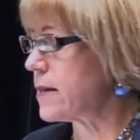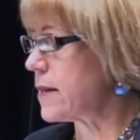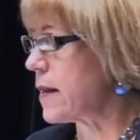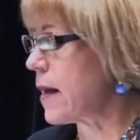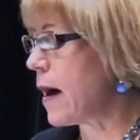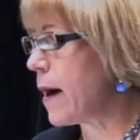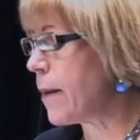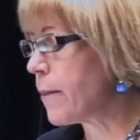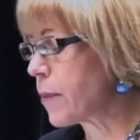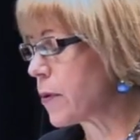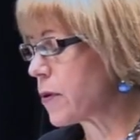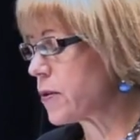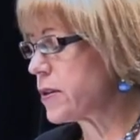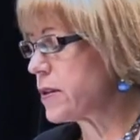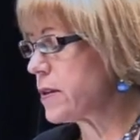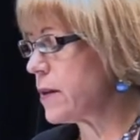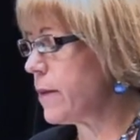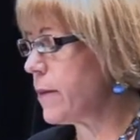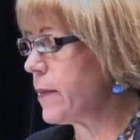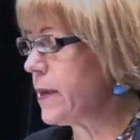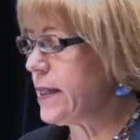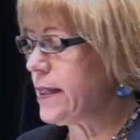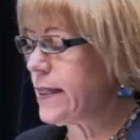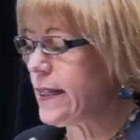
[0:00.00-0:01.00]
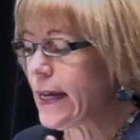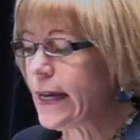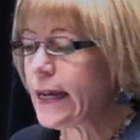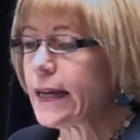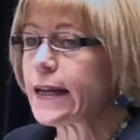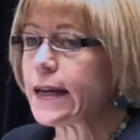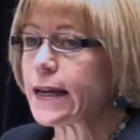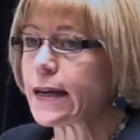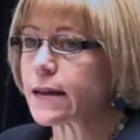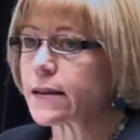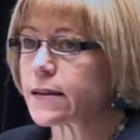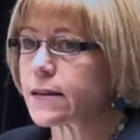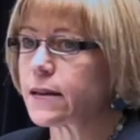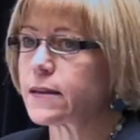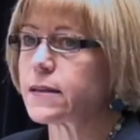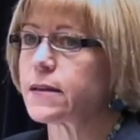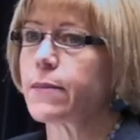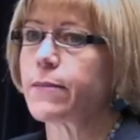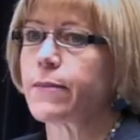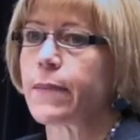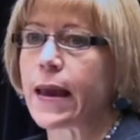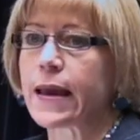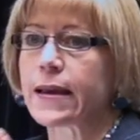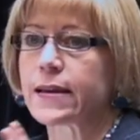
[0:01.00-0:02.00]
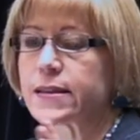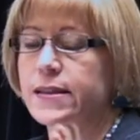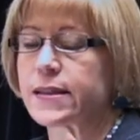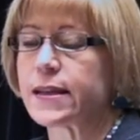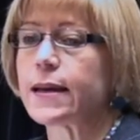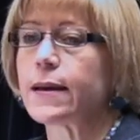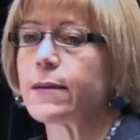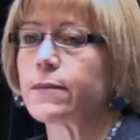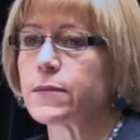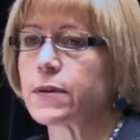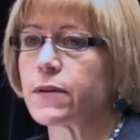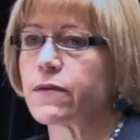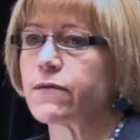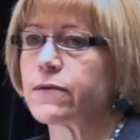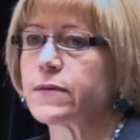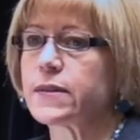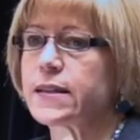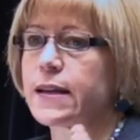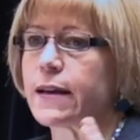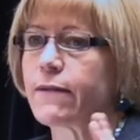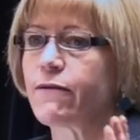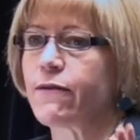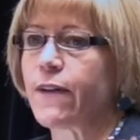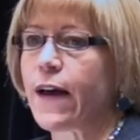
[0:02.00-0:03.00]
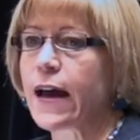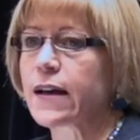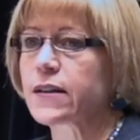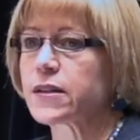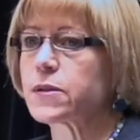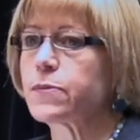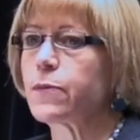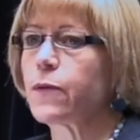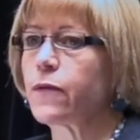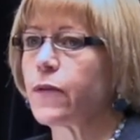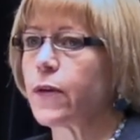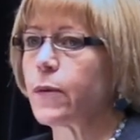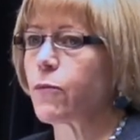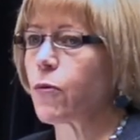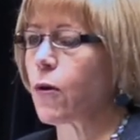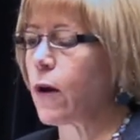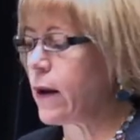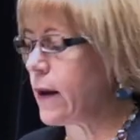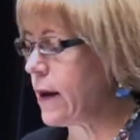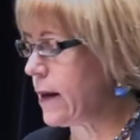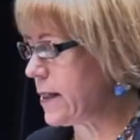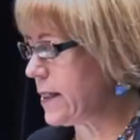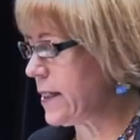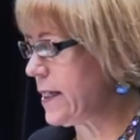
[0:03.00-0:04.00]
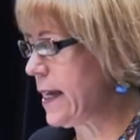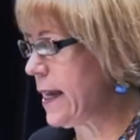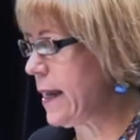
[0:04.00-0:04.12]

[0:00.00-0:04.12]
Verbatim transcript: as cumbersome and tedious as it may seem to fast moving product